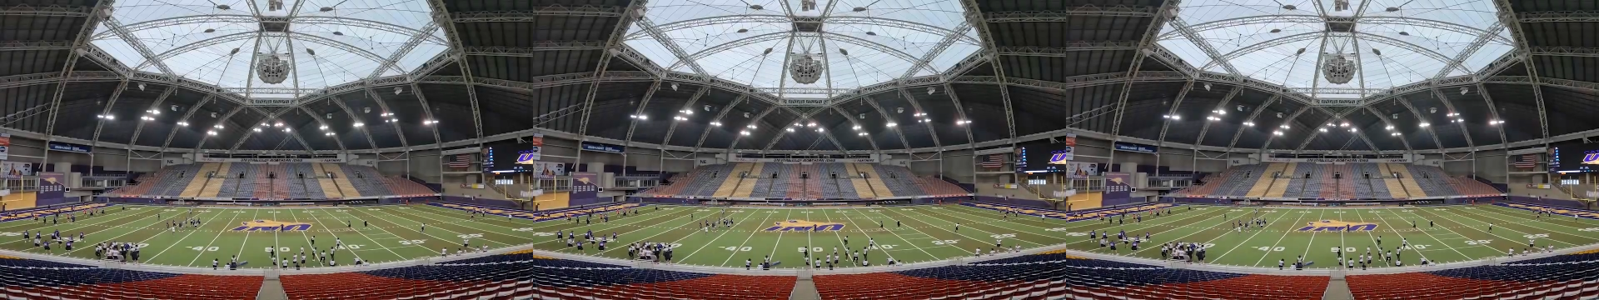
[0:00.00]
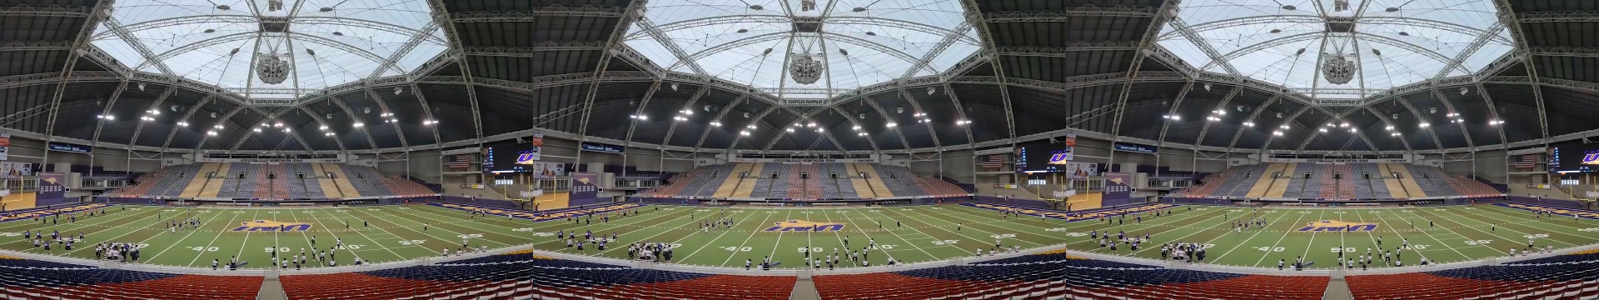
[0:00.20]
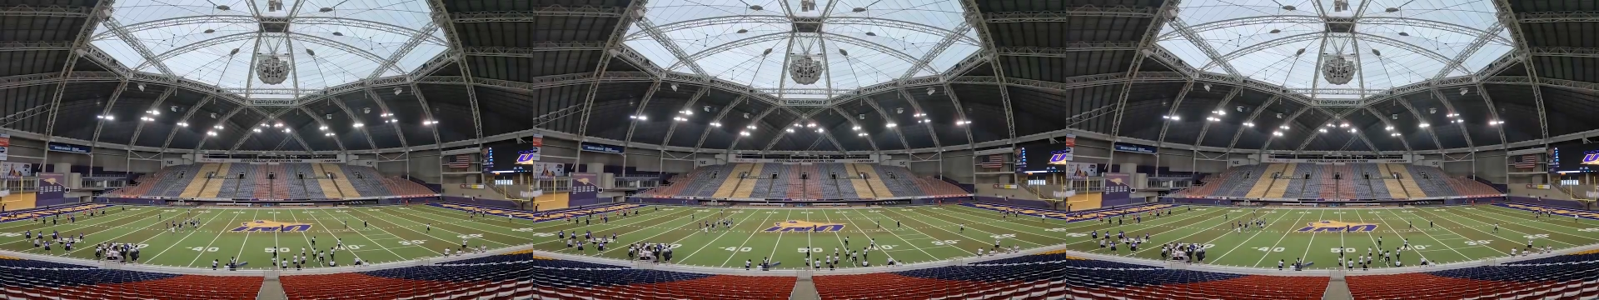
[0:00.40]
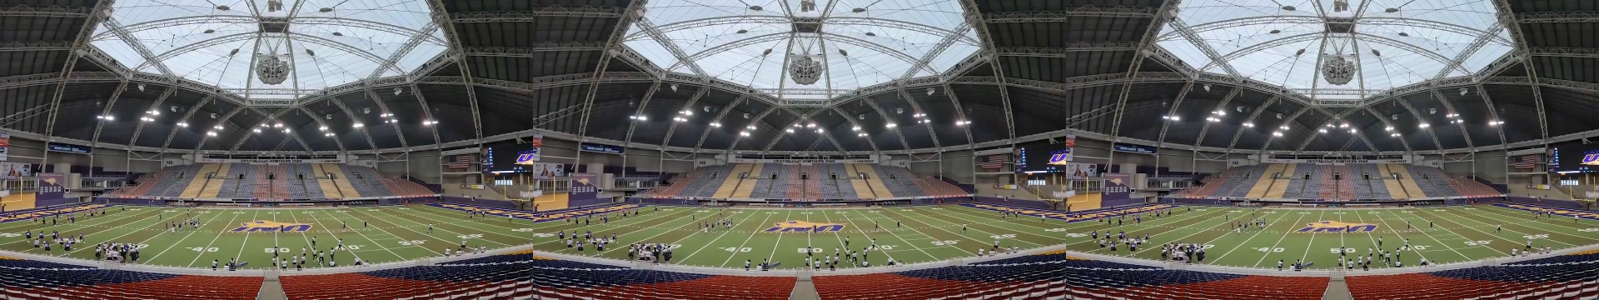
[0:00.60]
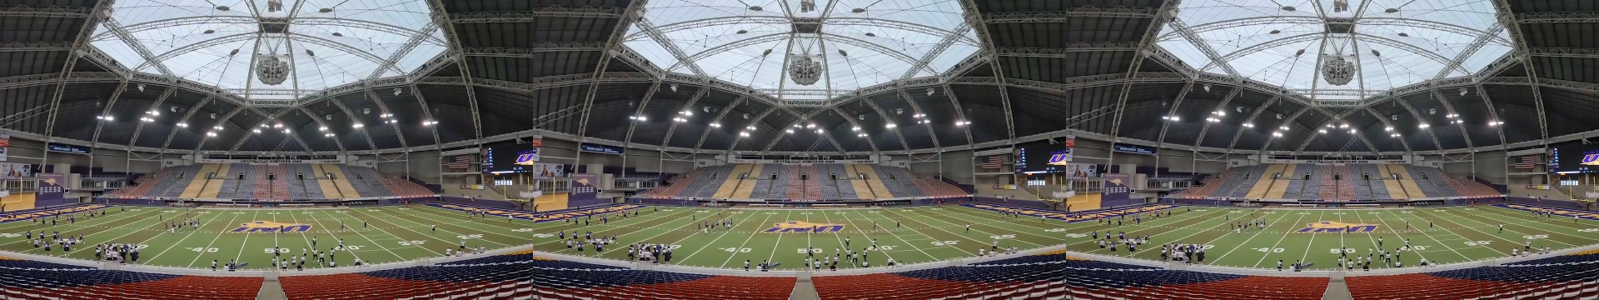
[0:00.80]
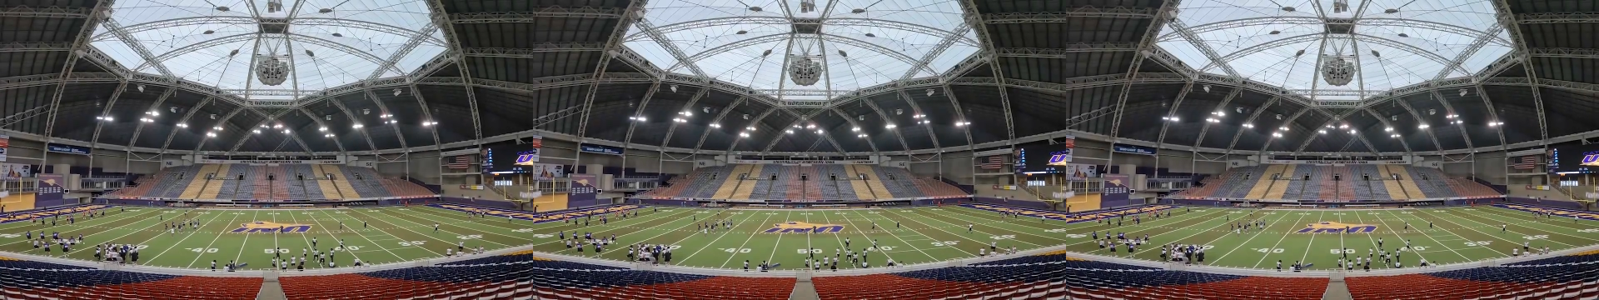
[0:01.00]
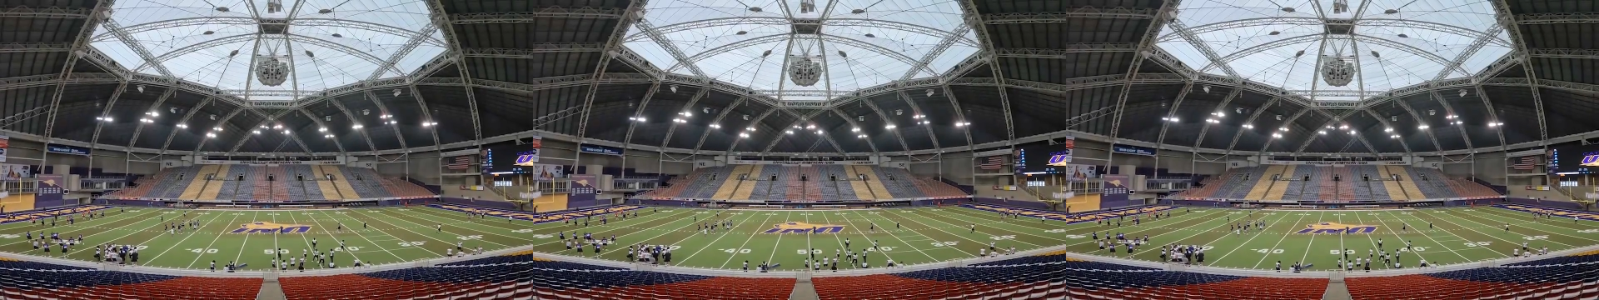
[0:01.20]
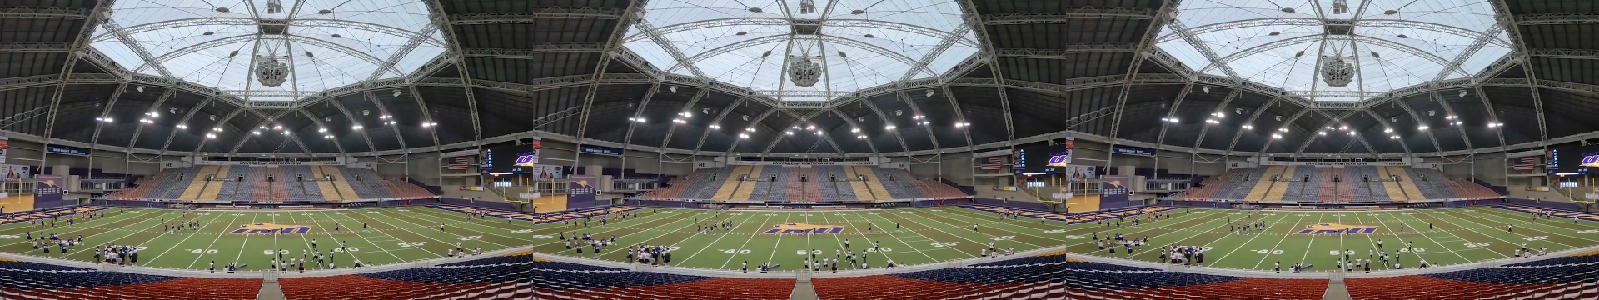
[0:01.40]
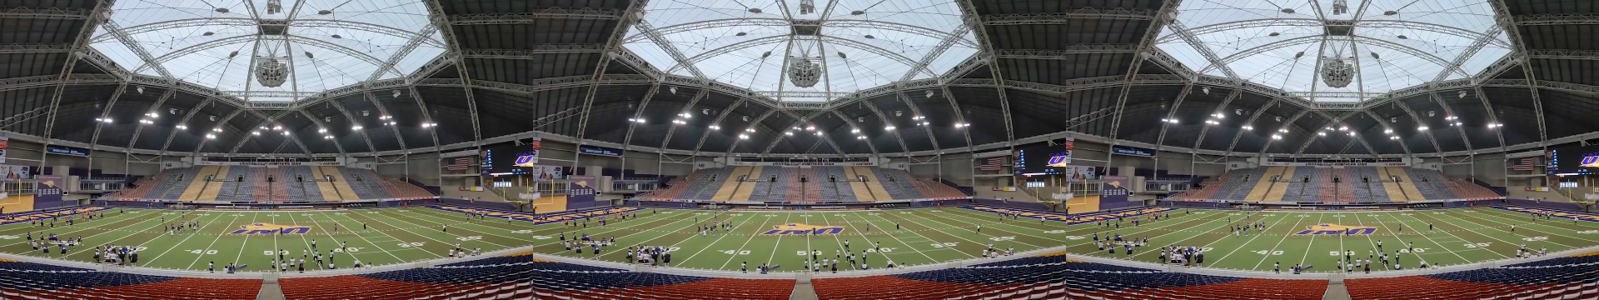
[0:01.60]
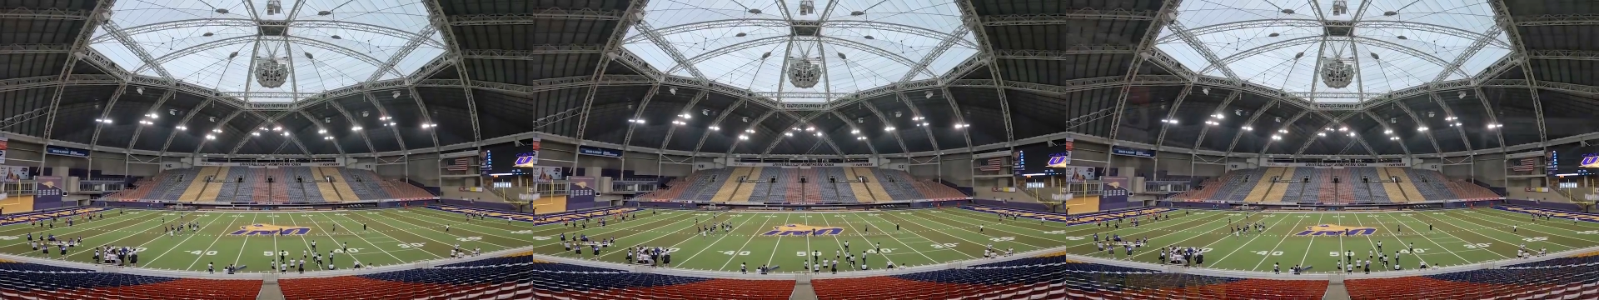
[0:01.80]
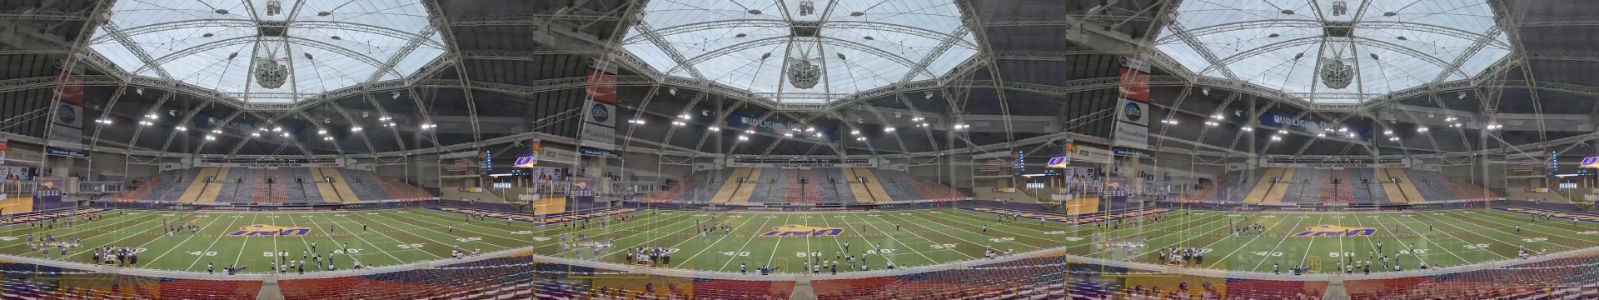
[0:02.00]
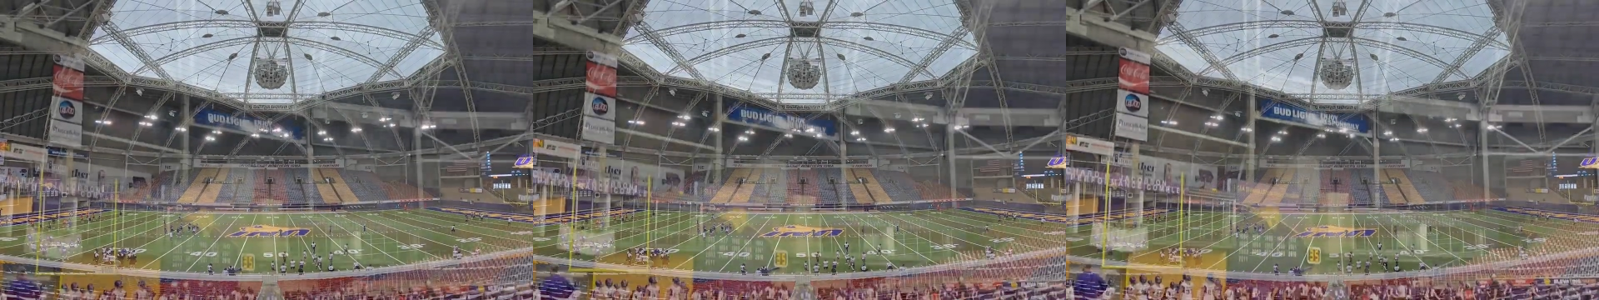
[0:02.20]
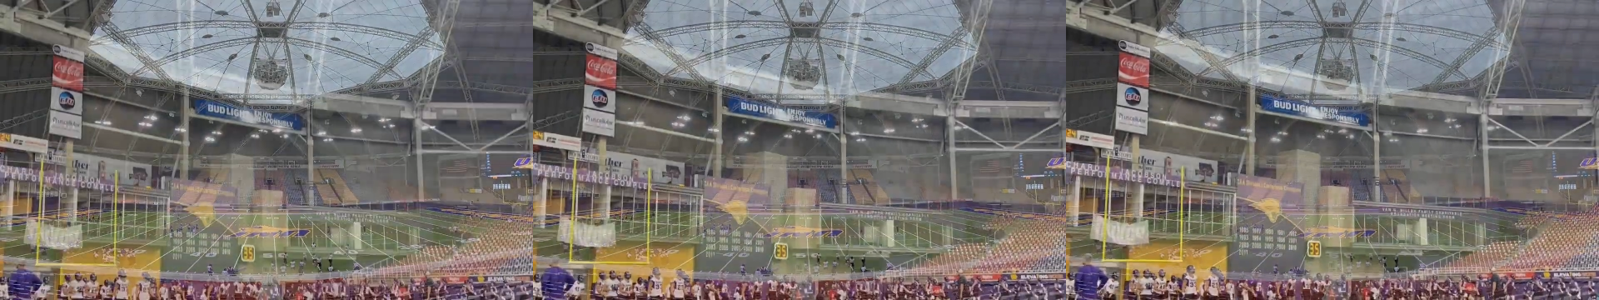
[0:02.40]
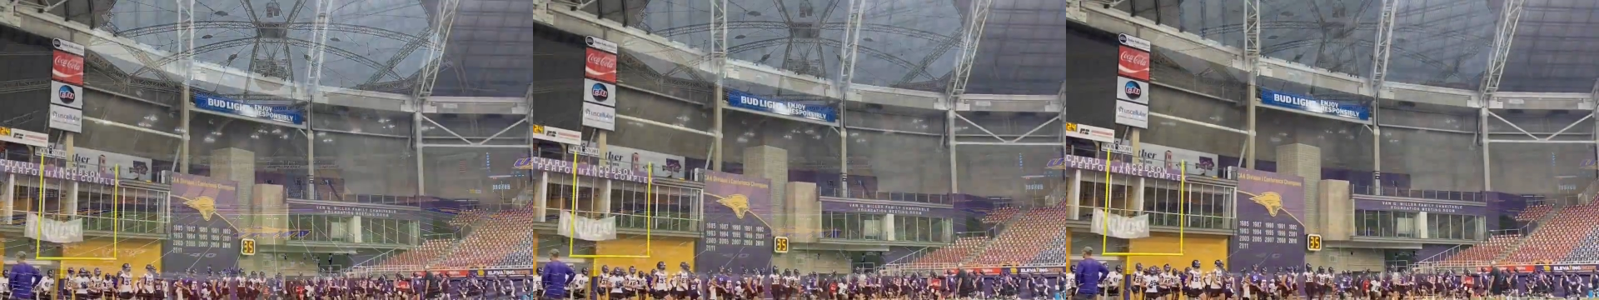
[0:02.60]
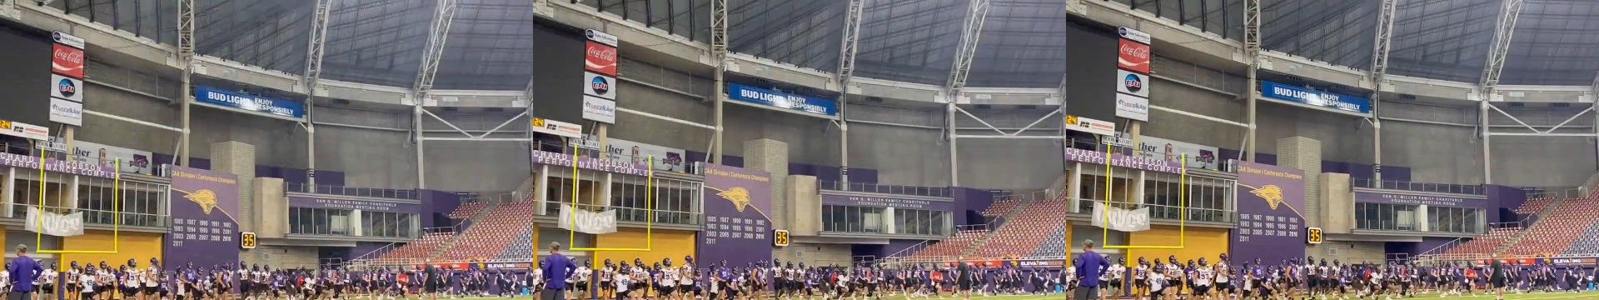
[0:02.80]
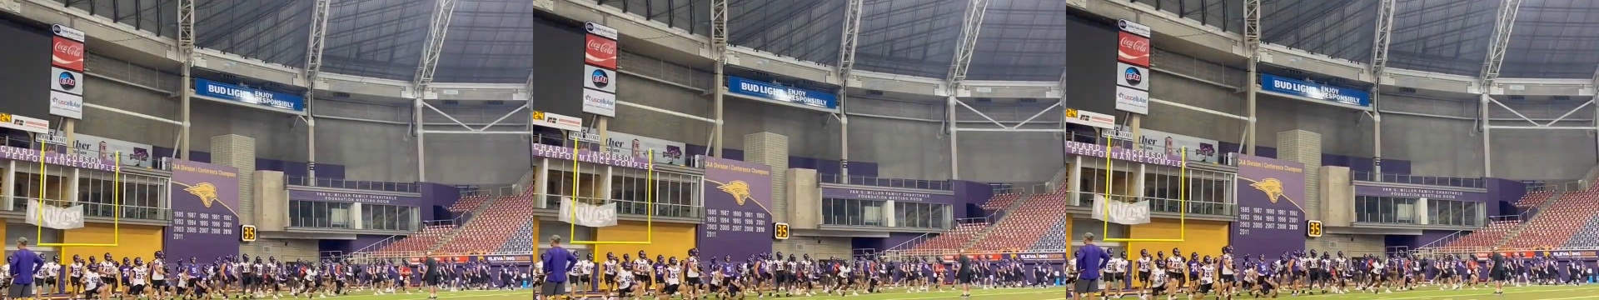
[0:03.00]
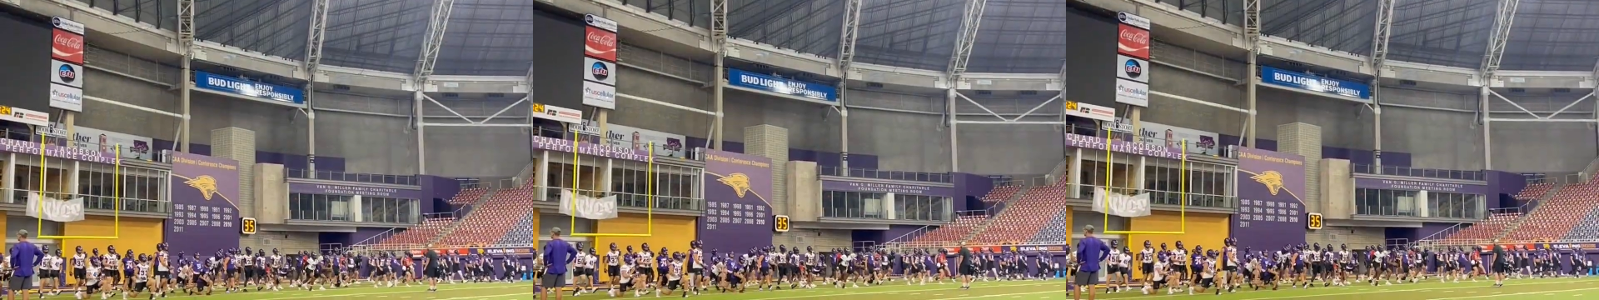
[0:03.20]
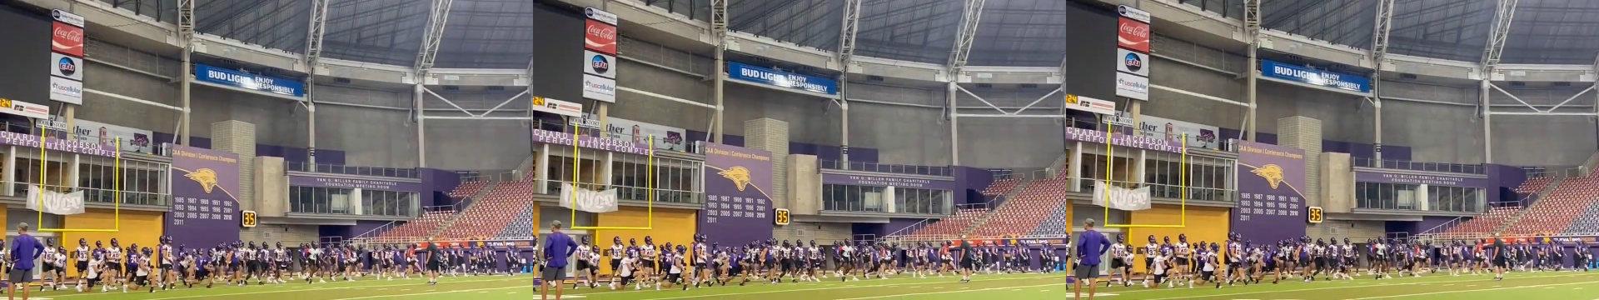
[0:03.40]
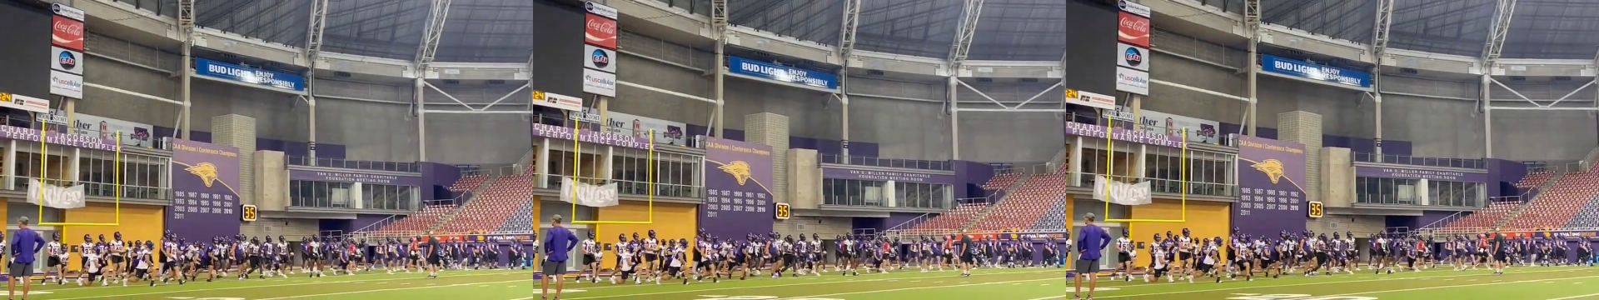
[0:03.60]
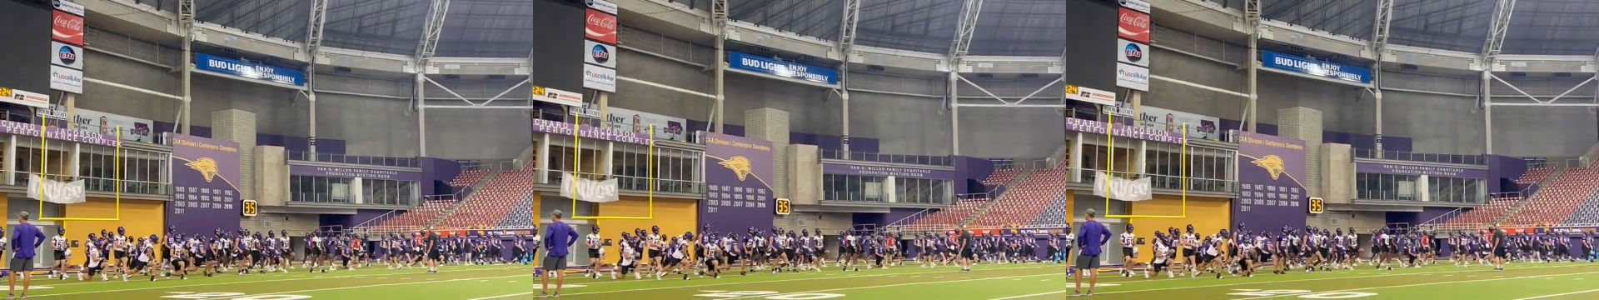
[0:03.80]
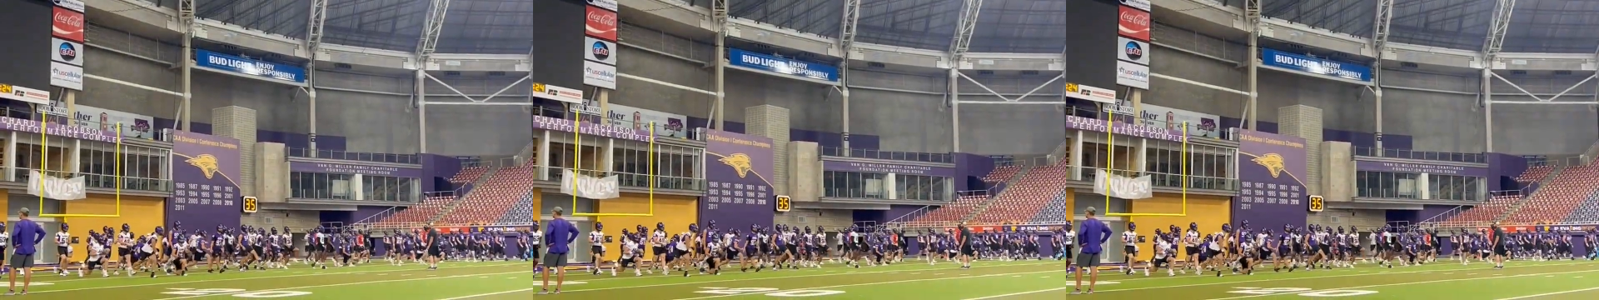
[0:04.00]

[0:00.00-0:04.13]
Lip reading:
[unreadable: no face in view]